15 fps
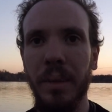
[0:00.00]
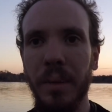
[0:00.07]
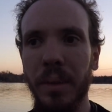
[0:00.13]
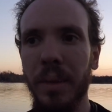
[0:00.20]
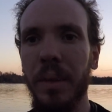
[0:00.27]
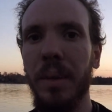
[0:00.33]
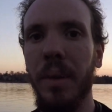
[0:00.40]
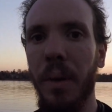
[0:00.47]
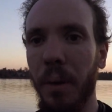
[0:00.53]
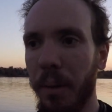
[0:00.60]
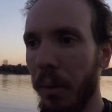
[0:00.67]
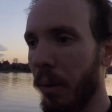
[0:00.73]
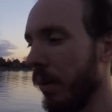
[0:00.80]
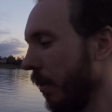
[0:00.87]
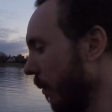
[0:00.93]
So it's great you
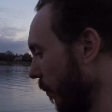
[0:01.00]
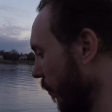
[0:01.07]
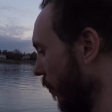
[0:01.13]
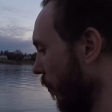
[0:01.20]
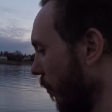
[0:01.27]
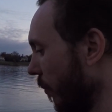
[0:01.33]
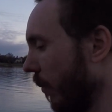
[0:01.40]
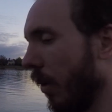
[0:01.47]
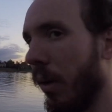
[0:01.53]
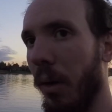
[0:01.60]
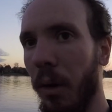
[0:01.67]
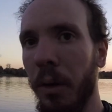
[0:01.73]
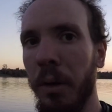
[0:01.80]
can or, you have access to all that.